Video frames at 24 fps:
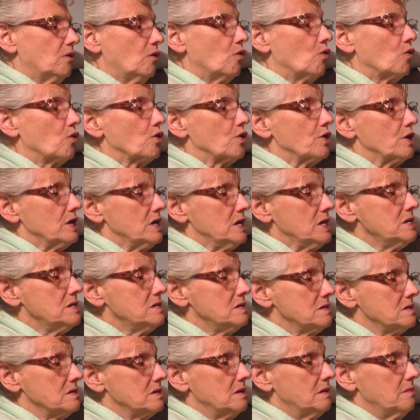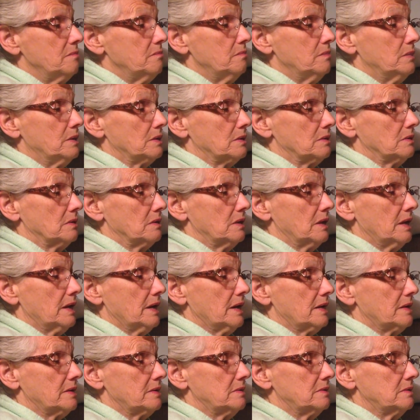Or eaten, Middle
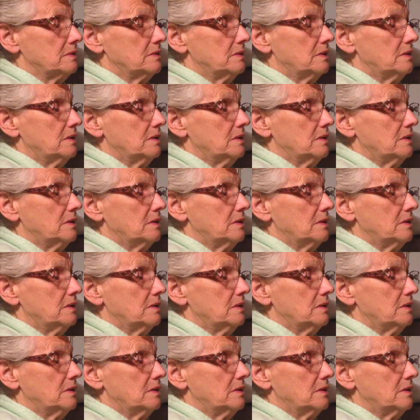added.